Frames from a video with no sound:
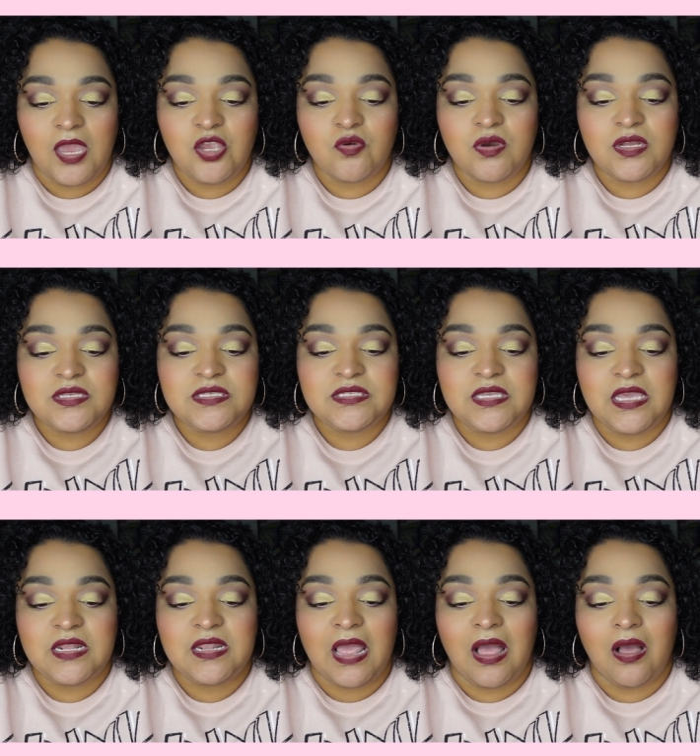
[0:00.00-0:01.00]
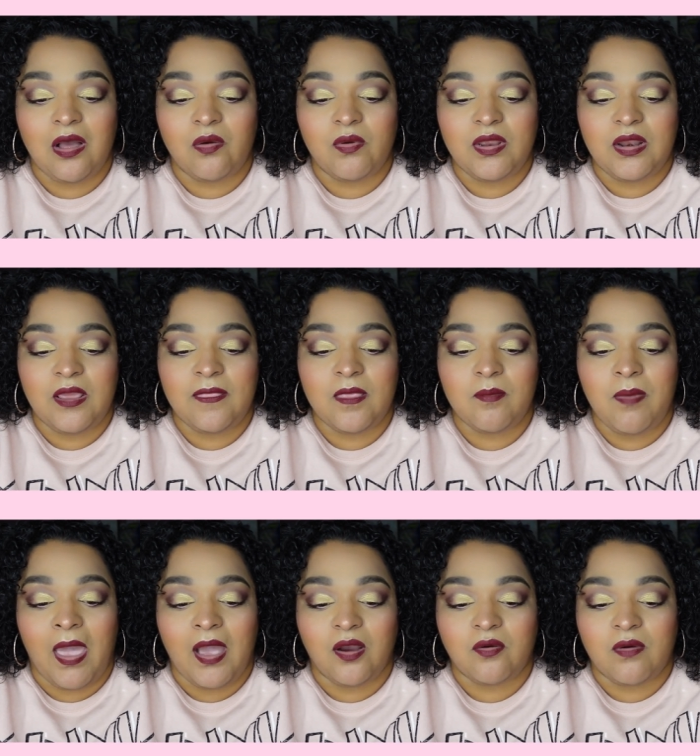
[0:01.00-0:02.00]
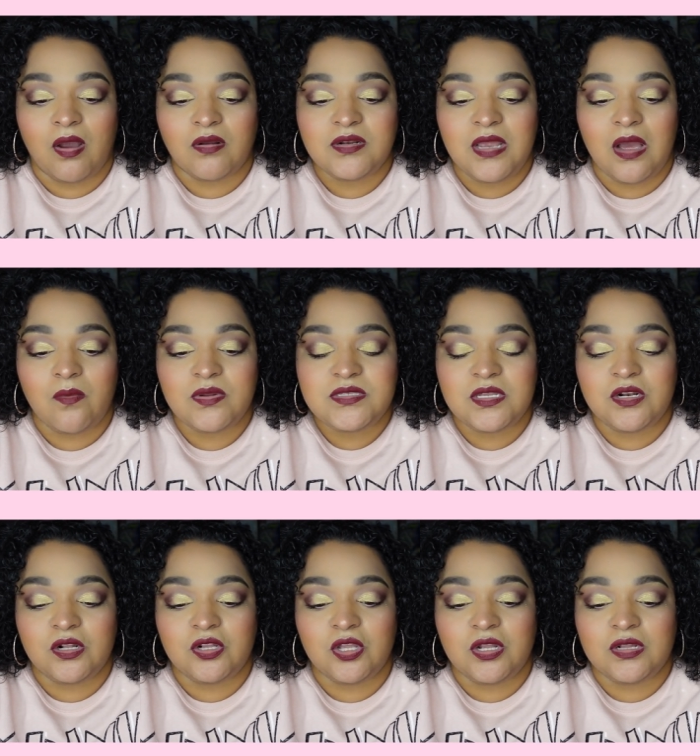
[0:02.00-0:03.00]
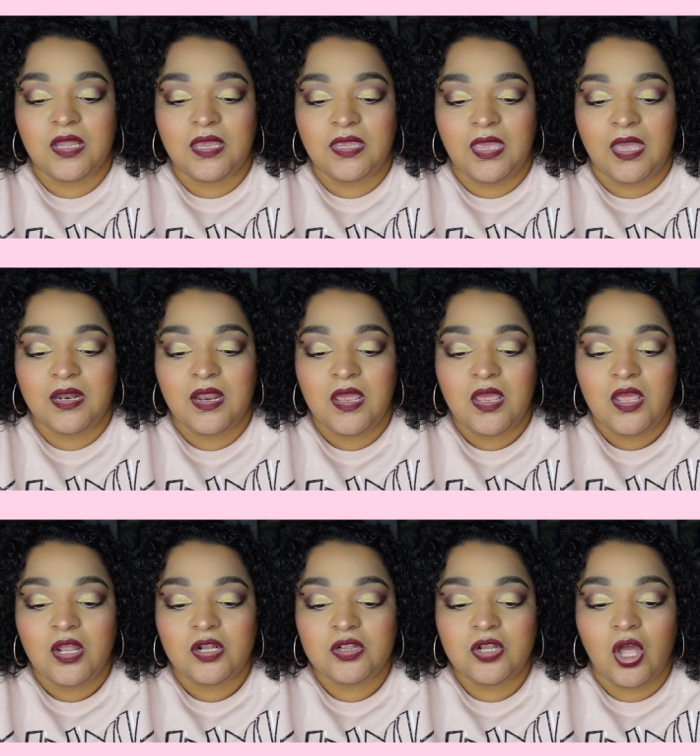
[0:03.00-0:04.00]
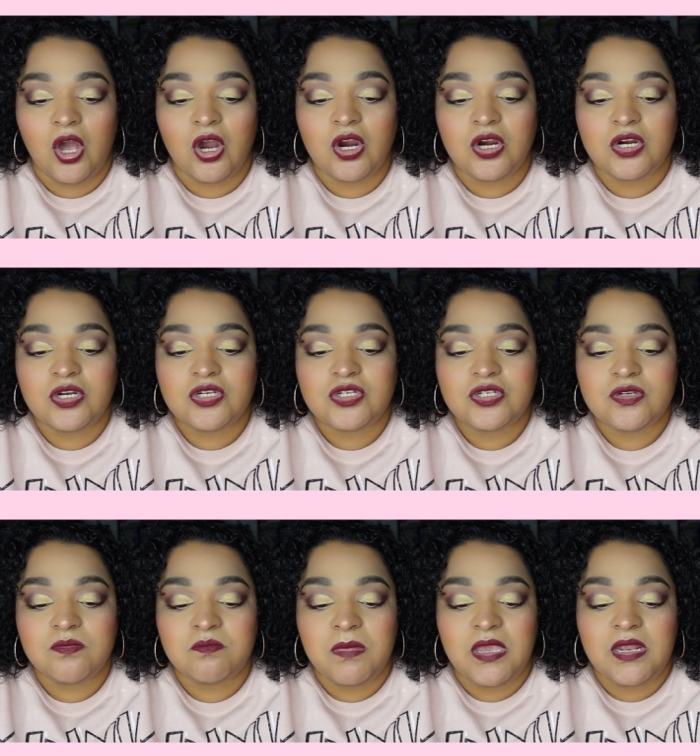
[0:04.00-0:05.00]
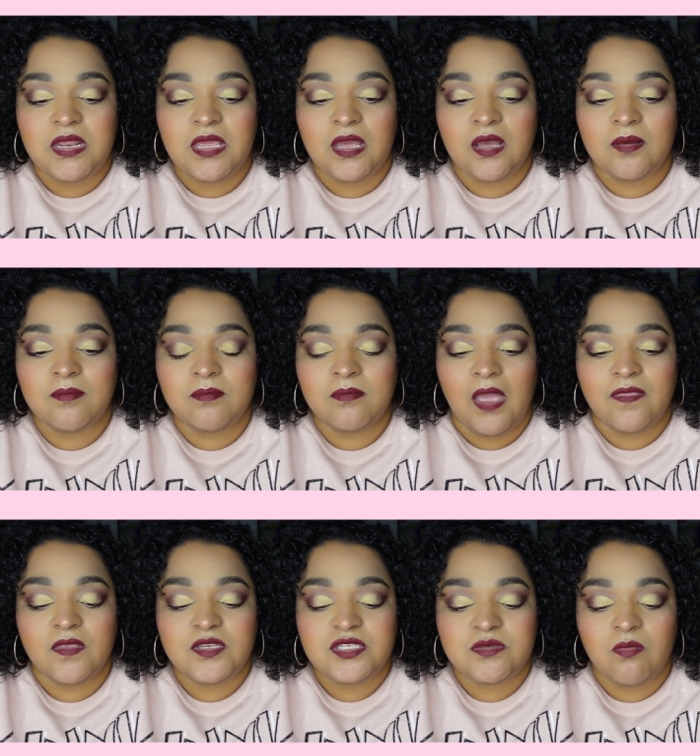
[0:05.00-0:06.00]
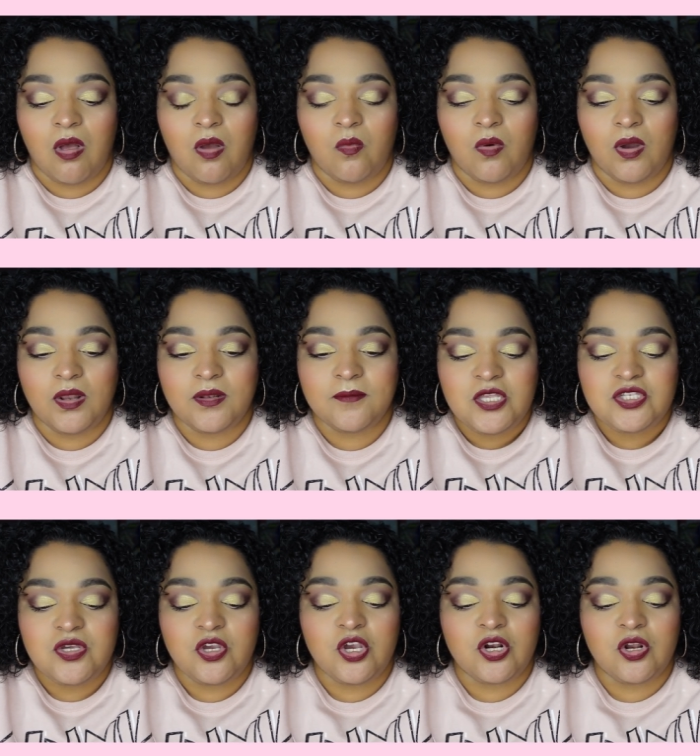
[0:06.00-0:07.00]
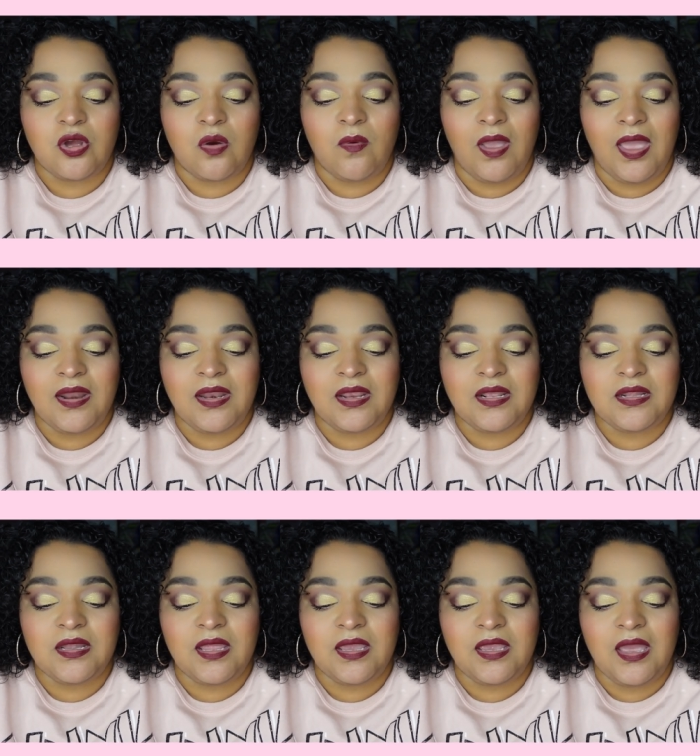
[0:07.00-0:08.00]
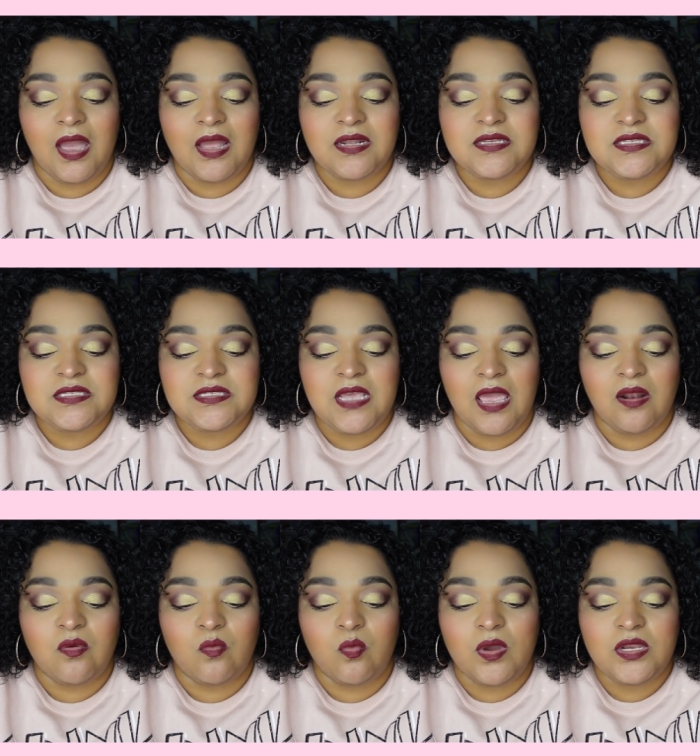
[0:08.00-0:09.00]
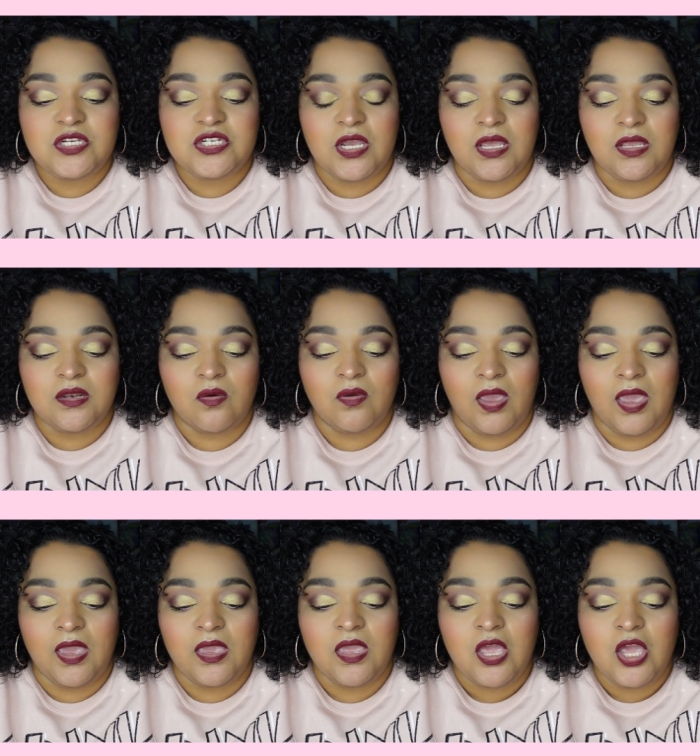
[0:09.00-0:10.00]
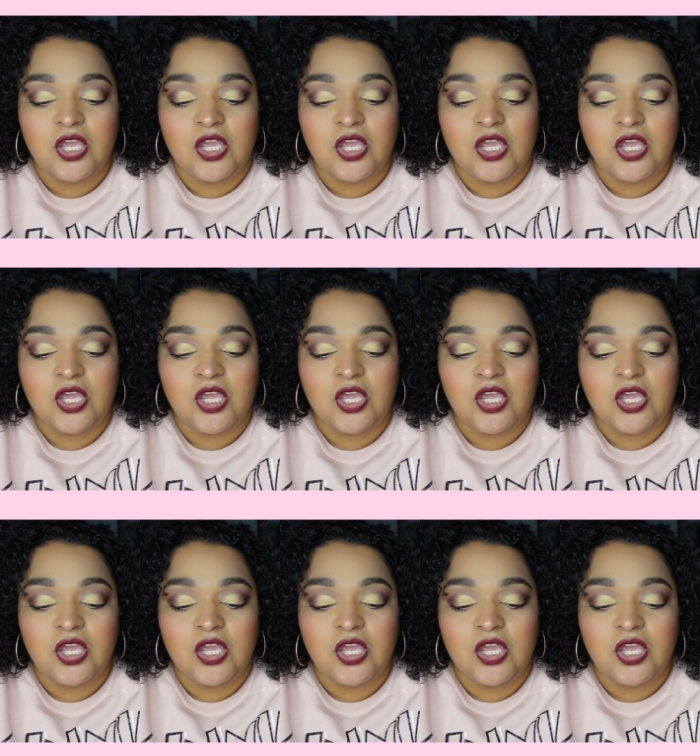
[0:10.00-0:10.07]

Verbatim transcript: And you can see now it in the background how it's going to look like it large, medium, and the small one. So you're gonna go ahead and click on set widget, okay?